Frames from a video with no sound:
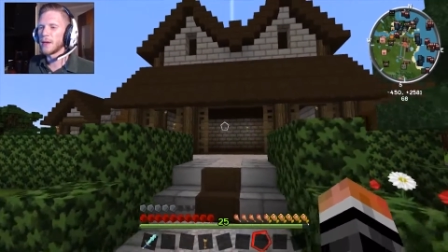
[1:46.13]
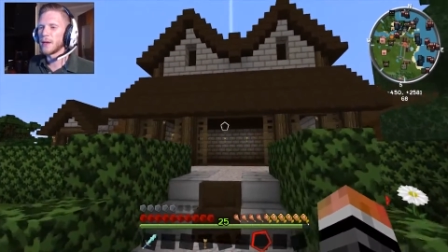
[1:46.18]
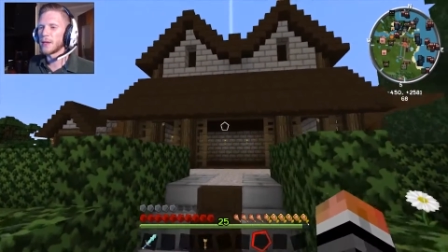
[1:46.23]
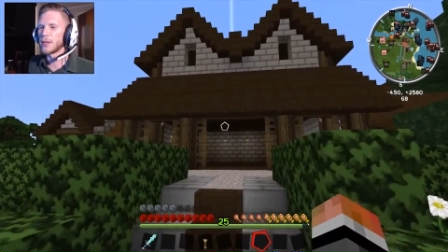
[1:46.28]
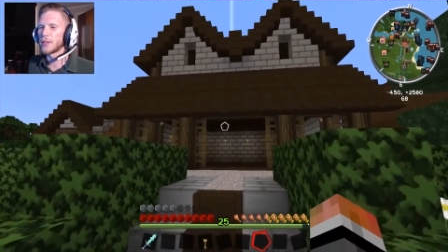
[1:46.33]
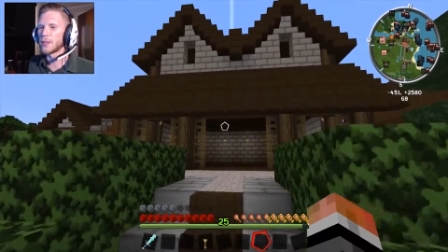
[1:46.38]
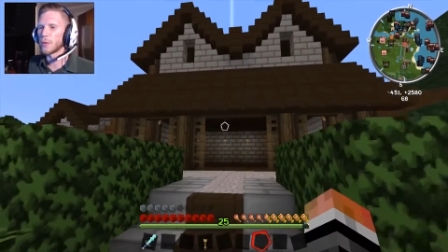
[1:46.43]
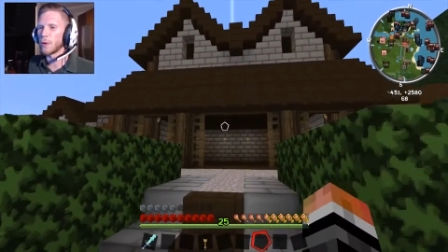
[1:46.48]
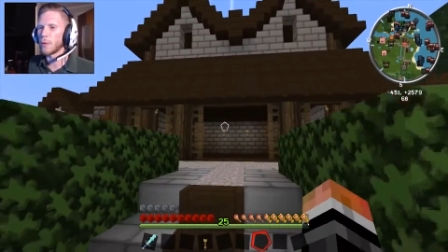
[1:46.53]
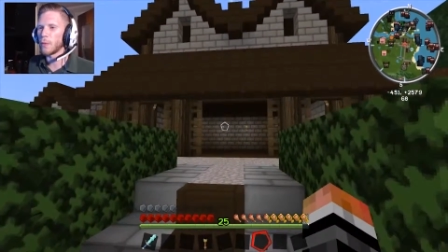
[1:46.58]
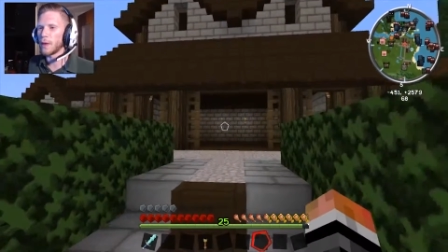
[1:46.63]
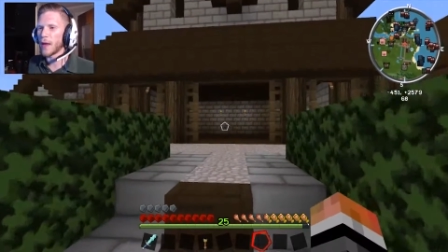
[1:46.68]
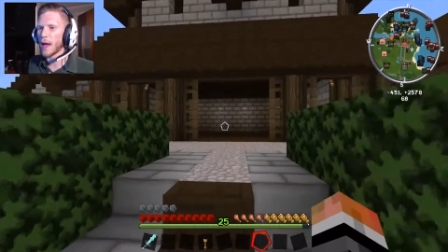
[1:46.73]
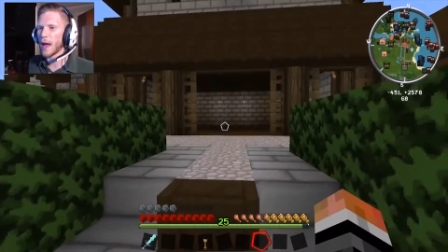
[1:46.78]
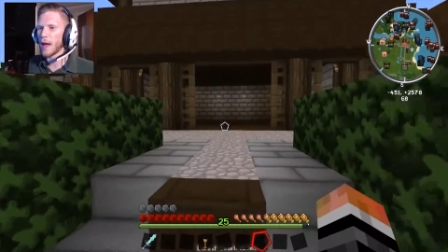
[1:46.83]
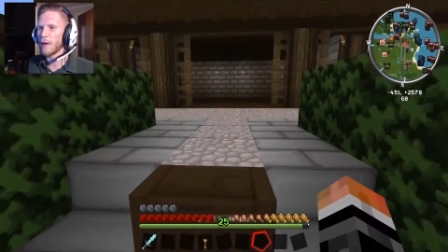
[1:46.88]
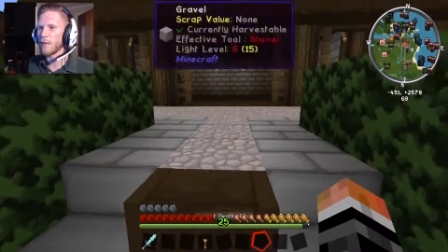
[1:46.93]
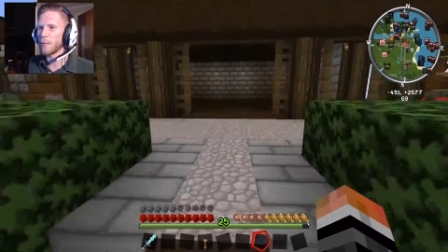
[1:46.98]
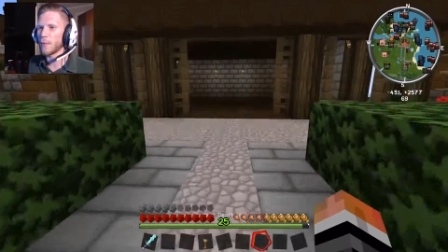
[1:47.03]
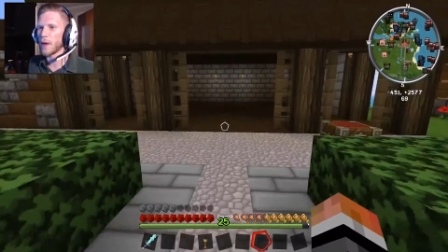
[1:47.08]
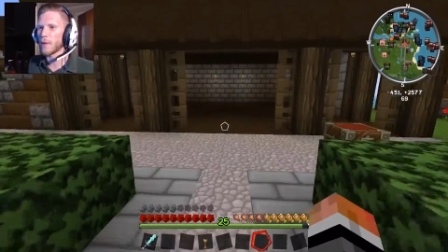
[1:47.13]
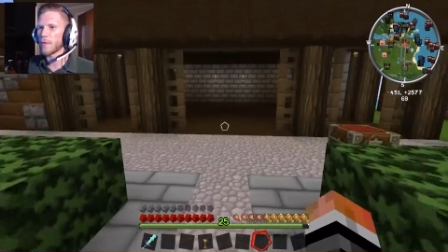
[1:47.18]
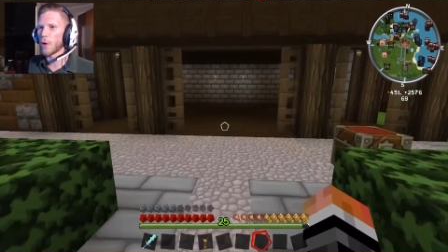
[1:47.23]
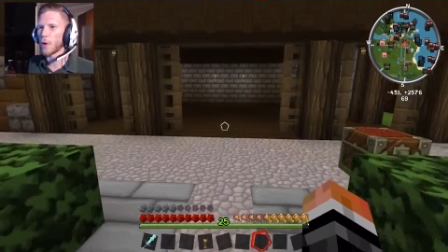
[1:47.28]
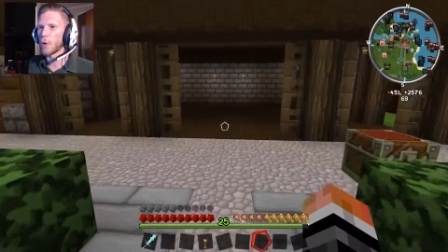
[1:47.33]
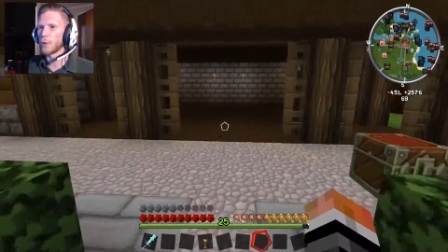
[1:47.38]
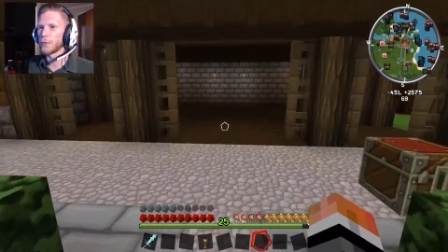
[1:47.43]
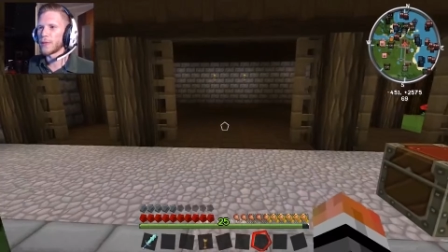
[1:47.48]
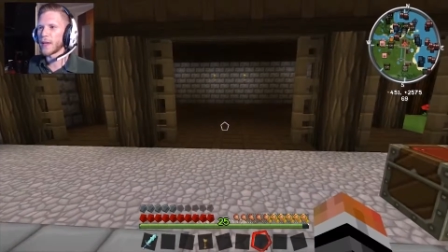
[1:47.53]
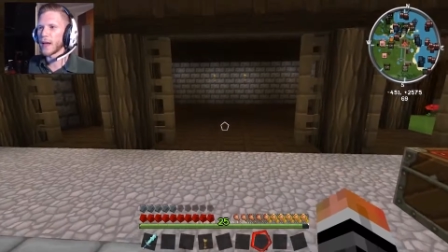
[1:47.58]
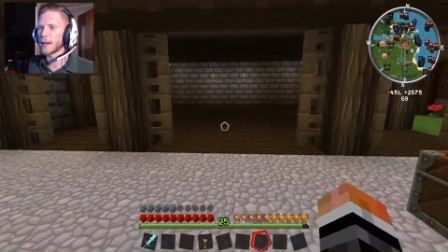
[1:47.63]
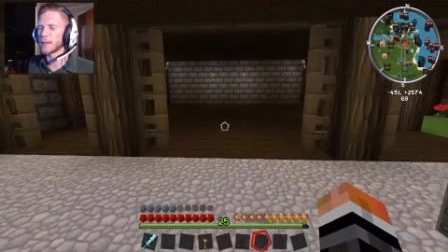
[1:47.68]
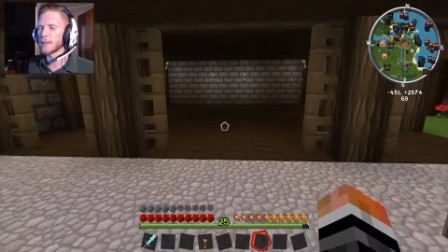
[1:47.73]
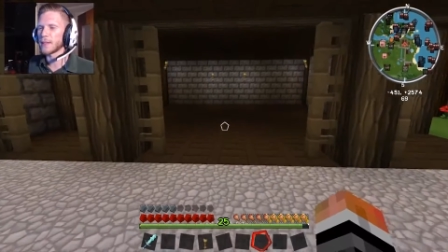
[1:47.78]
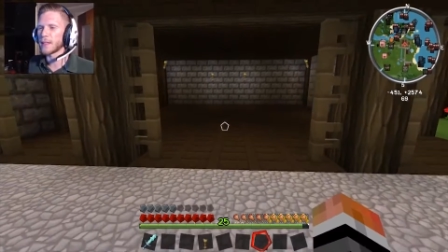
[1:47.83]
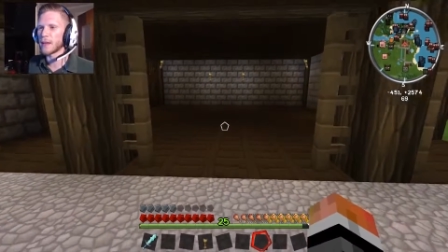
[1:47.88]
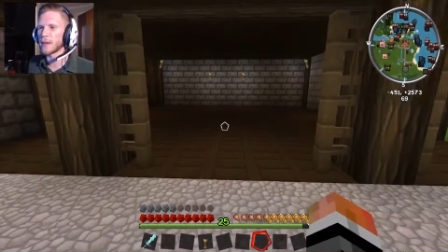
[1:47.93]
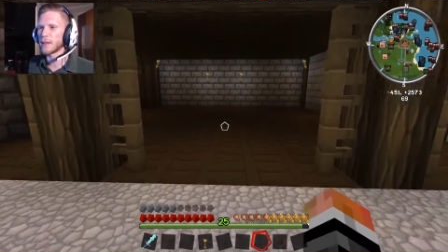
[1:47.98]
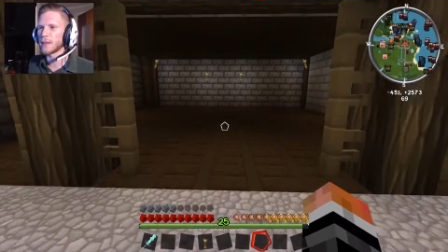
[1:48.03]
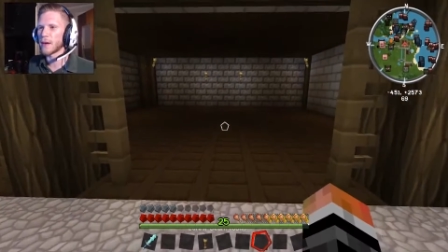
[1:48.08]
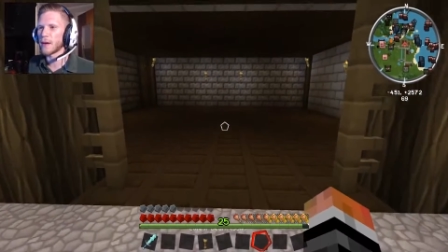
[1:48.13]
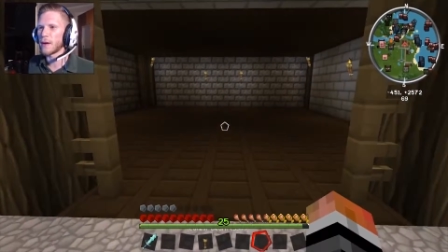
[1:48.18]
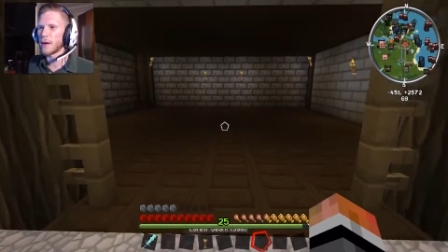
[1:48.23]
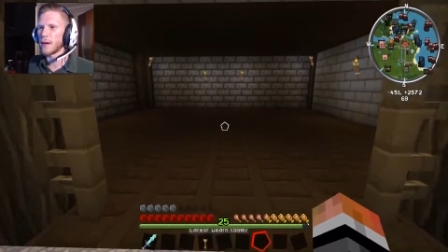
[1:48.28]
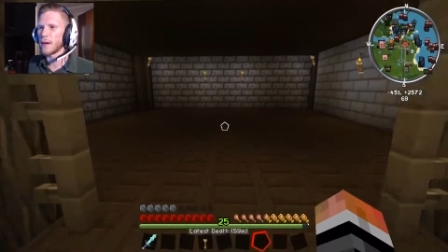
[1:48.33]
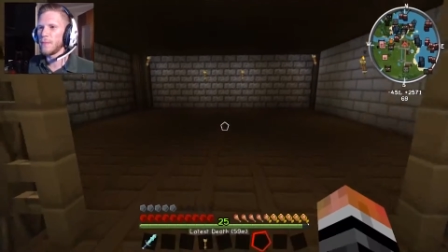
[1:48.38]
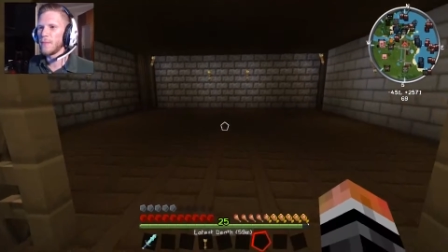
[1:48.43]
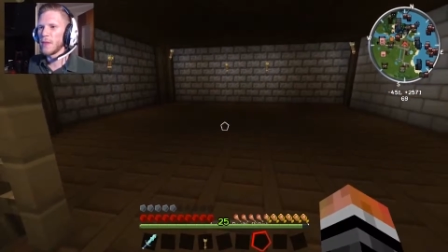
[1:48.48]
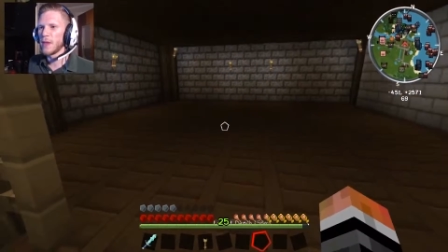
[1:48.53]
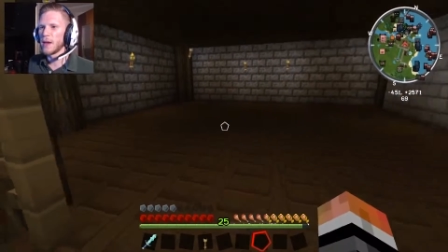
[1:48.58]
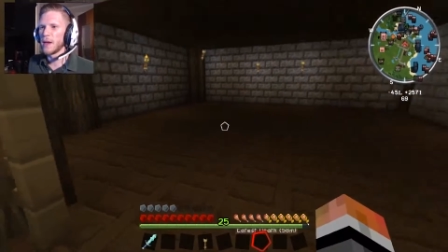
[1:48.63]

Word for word: So what we have, we have a whole downstairs area.